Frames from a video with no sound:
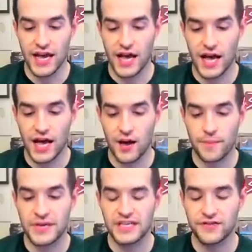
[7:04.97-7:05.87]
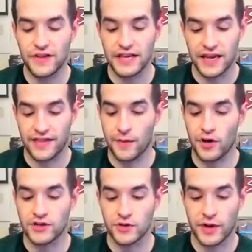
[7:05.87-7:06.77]
Peacefillia, that would
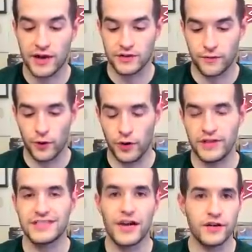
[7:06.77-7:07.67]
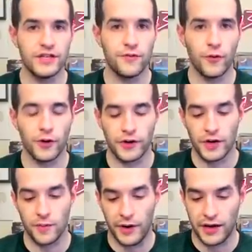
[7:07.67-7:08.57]
also count as a foil. It is guaranteed foil in
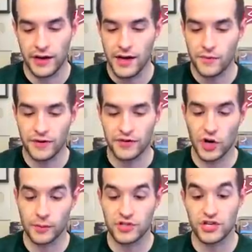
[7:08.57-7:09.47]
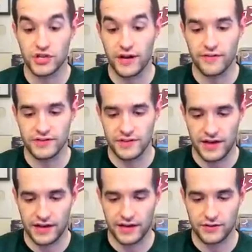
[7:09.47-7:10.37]
here, but we get the Dark Magician, obviously
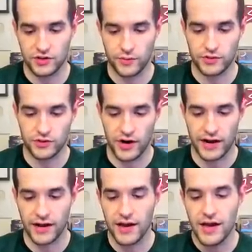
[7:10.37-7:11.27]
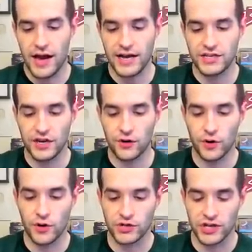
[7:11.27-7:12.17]
that counts. Serpent Strike, Ice Jade
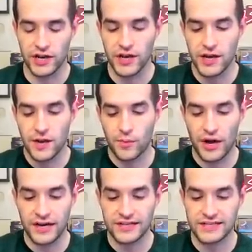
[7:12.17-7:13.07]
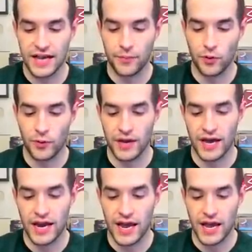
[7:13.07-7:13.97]
Erosion, Branded Disciple. We
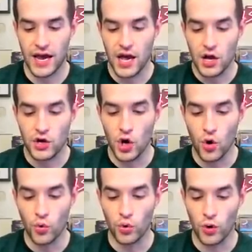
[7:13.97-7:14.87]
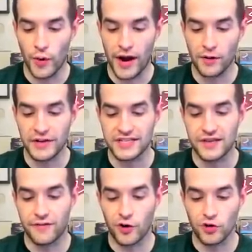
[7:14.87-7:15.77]
got a Noru, Ares,
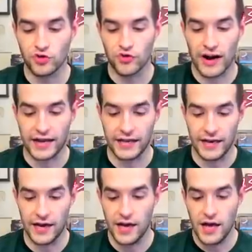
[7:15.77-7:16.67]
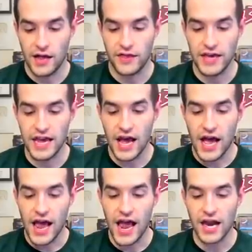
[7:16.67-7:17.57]
the Vernal Dragon, the
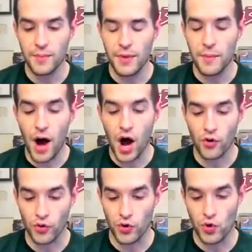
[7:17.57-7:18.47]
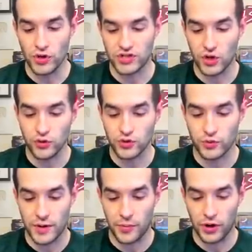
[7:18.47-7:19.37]
Enebimaru, Soul
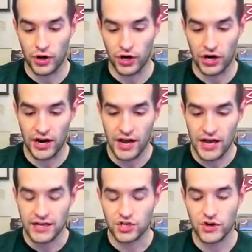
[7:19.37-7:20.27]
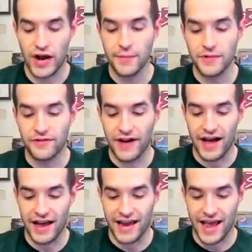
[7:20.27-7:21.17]
Sweeper, Tribe
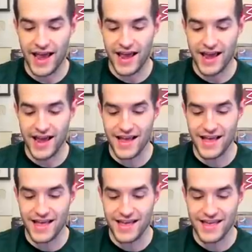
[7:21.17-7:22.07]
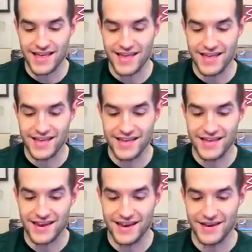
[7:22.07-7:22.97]
Divide,
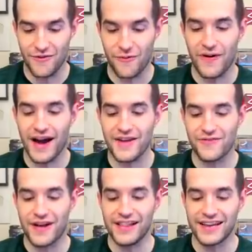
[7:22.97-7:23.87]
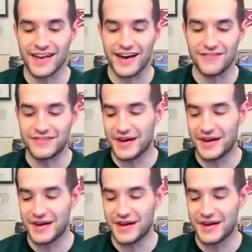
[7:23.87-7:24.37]
and a White Relic of